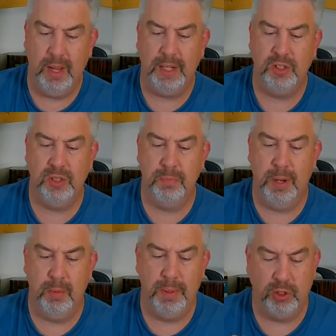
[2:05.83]
get you some
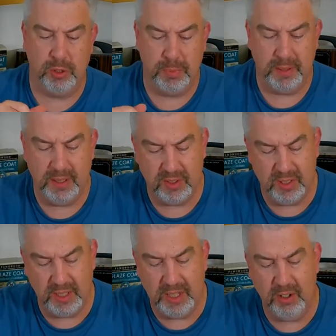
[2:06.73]
better pictures, but this
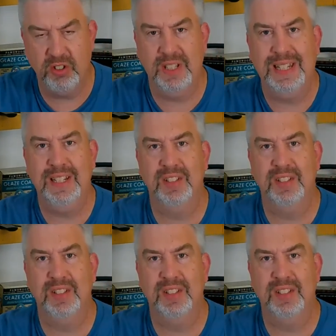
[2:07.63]
thing here is the heat